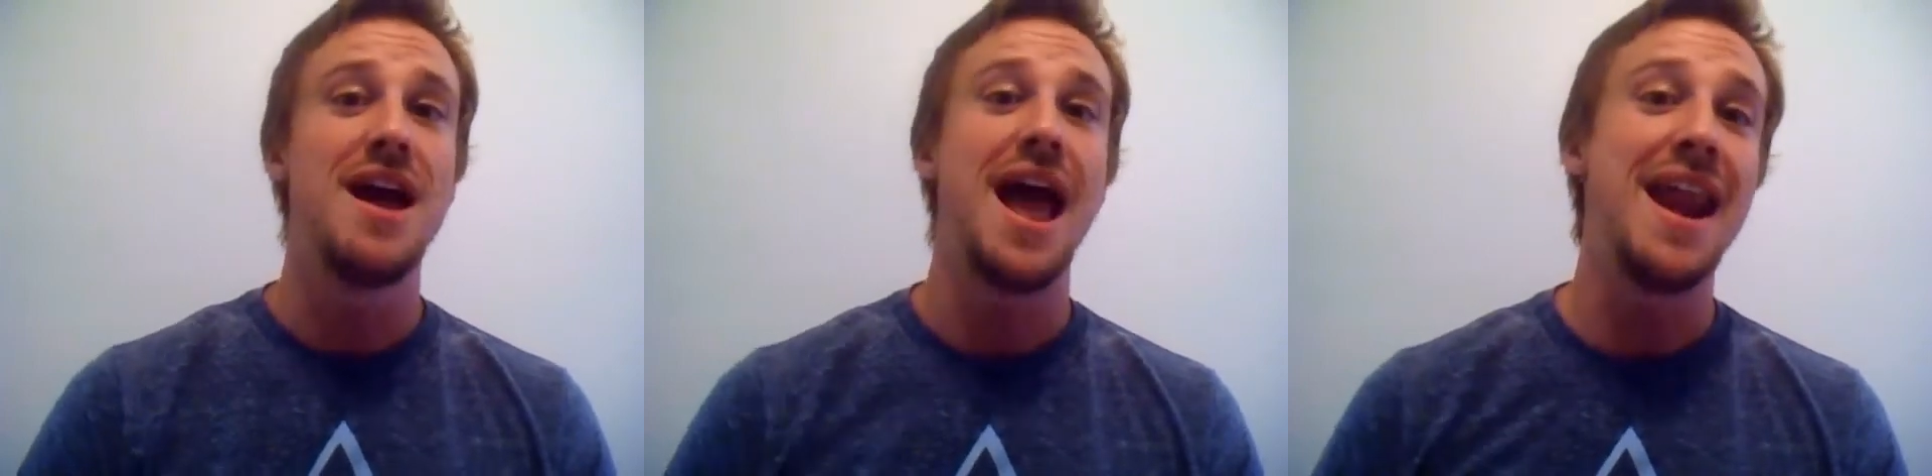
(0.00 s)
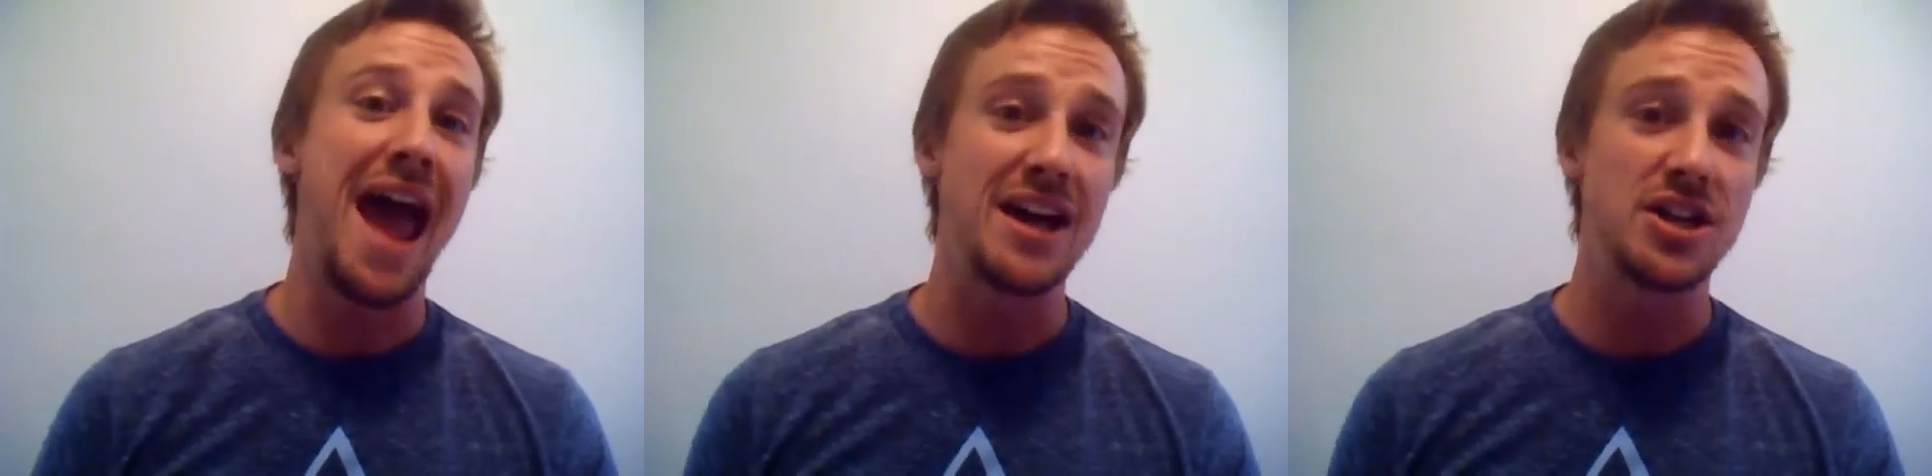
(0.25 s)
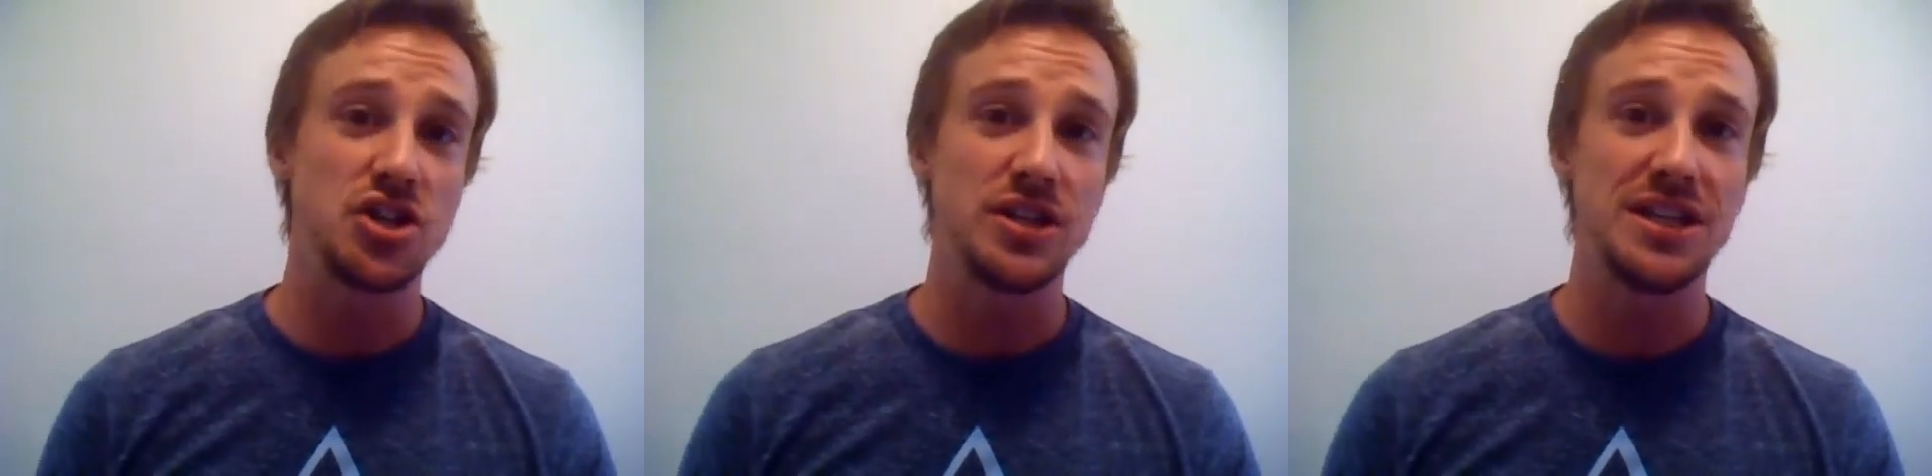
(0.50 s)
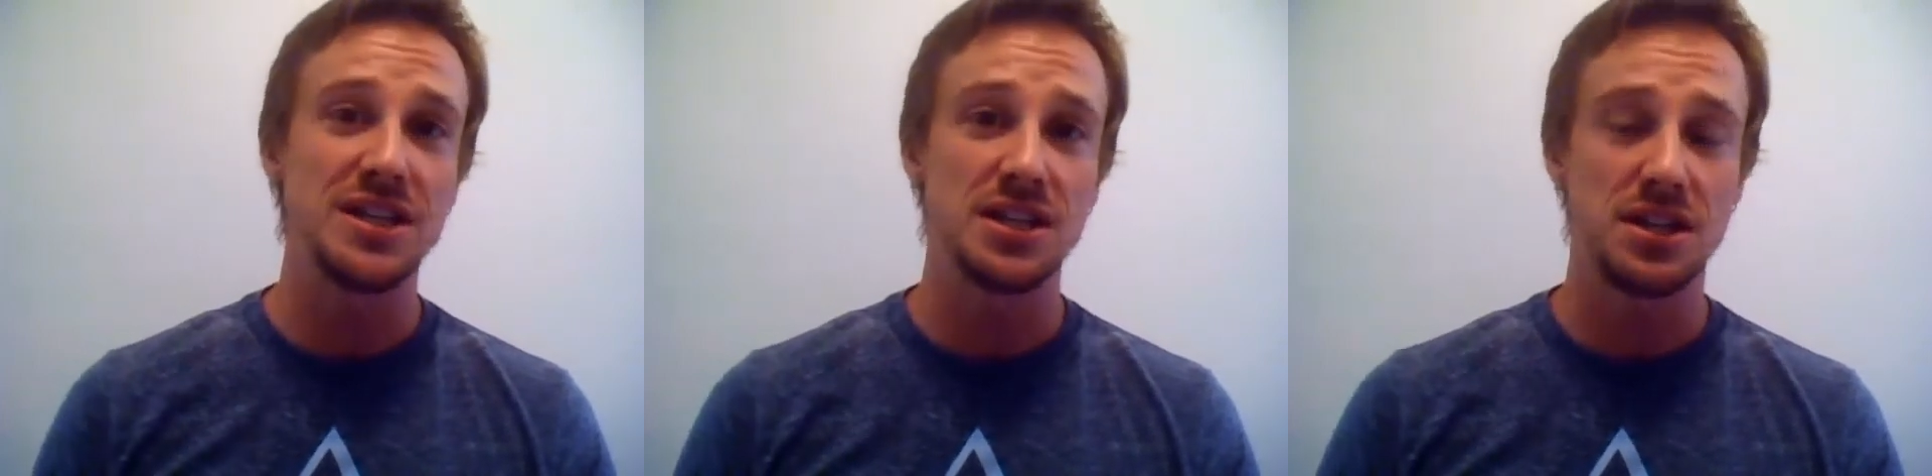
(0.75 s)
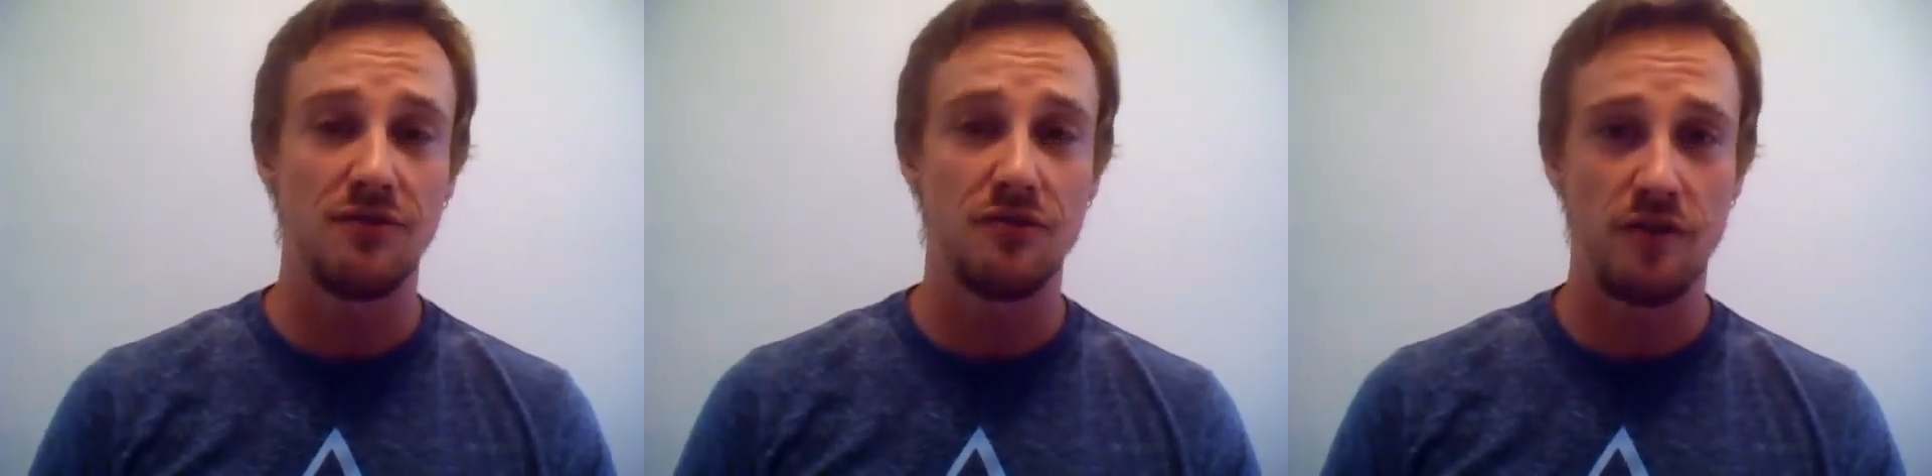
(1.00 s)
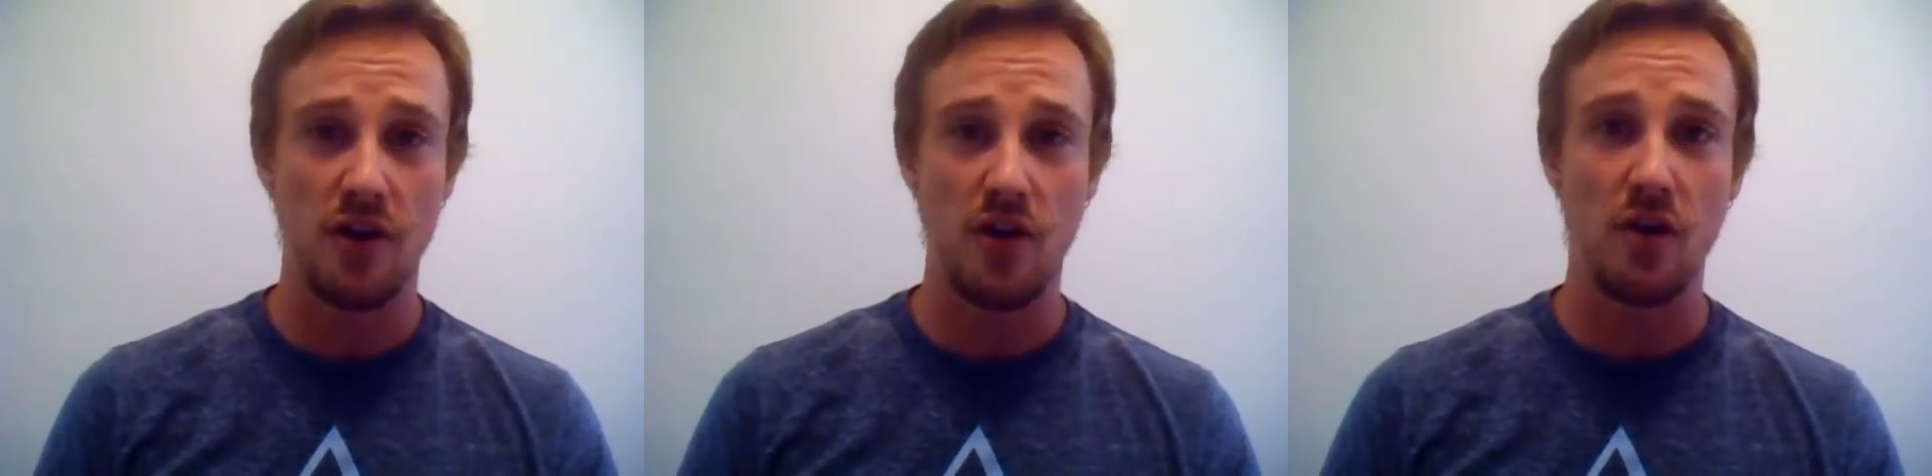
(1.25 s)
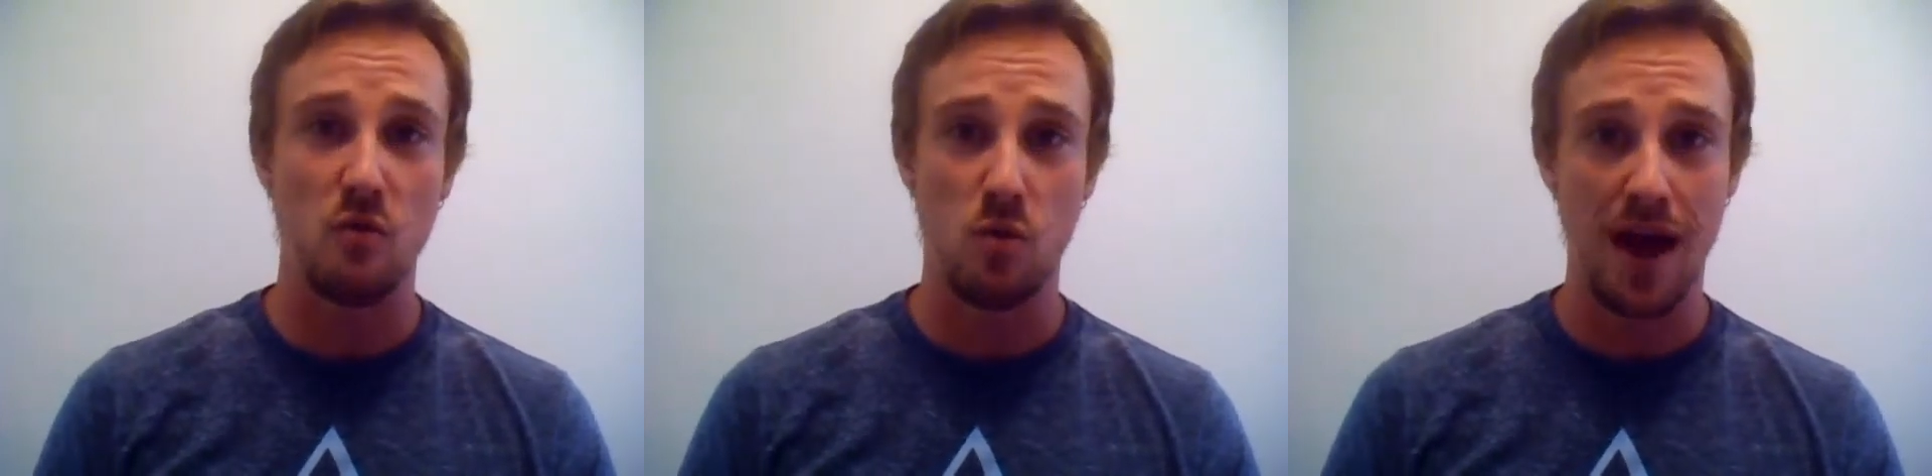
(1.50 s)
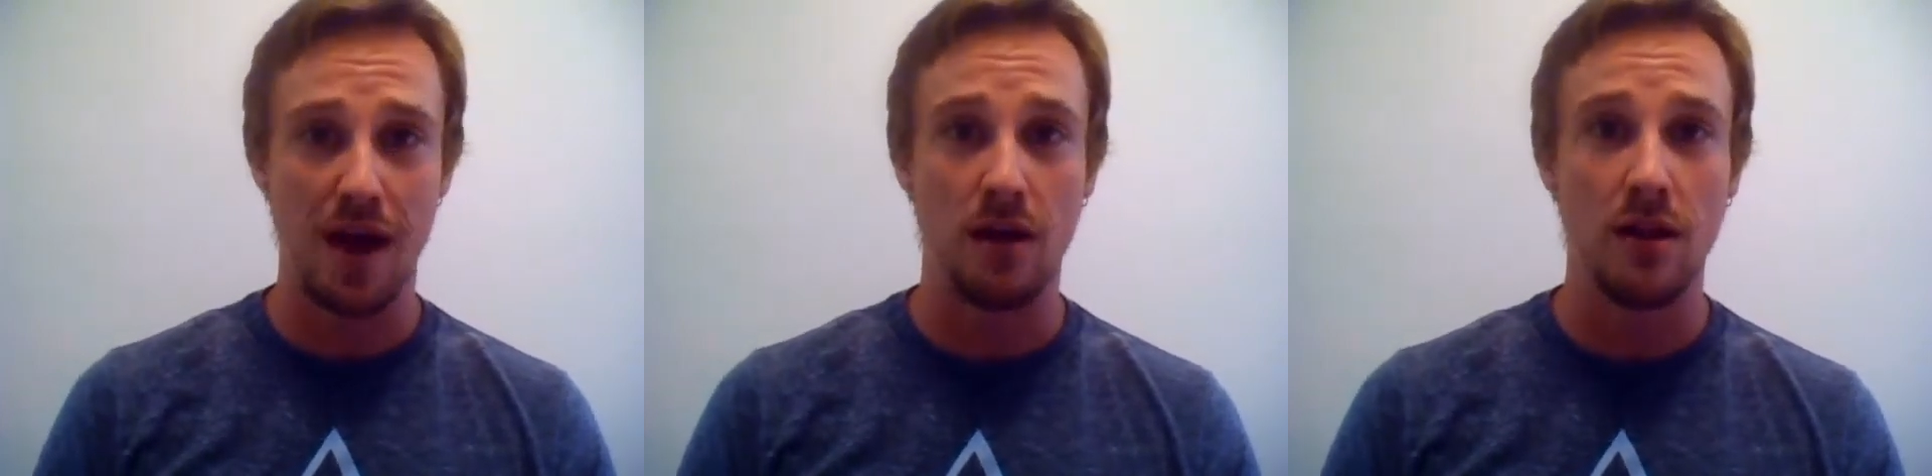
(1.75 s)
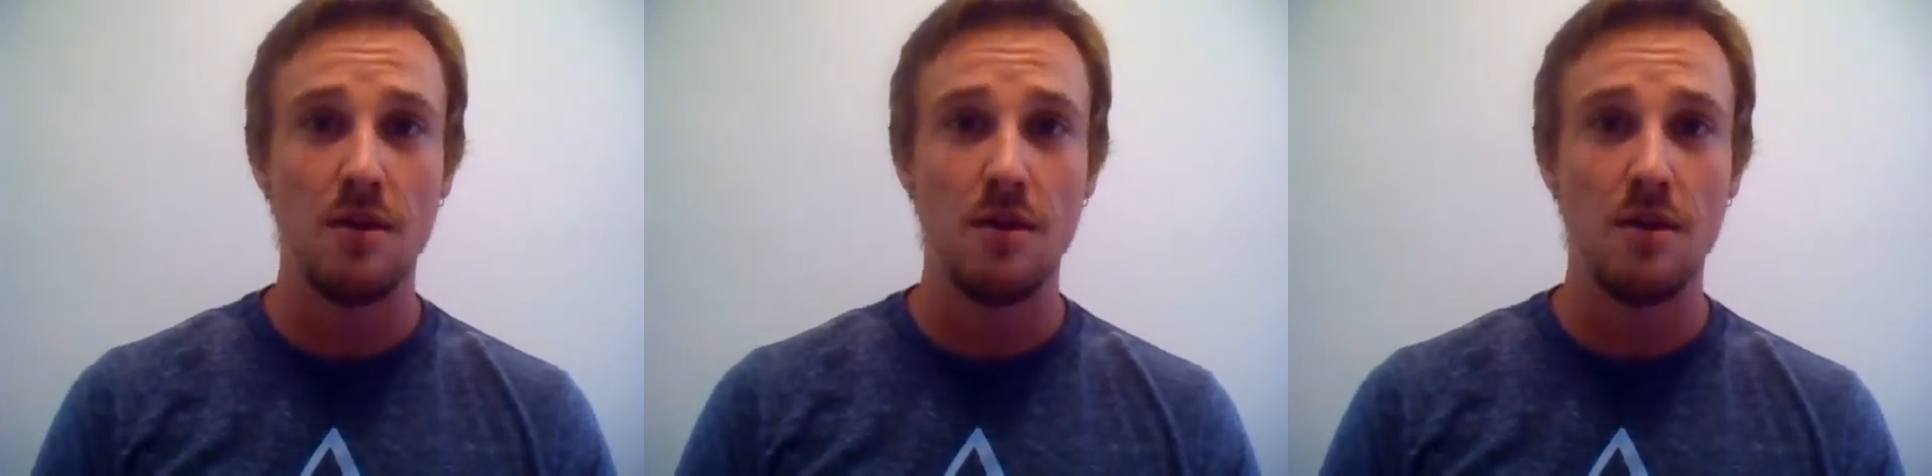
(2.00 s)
and actually does it very well,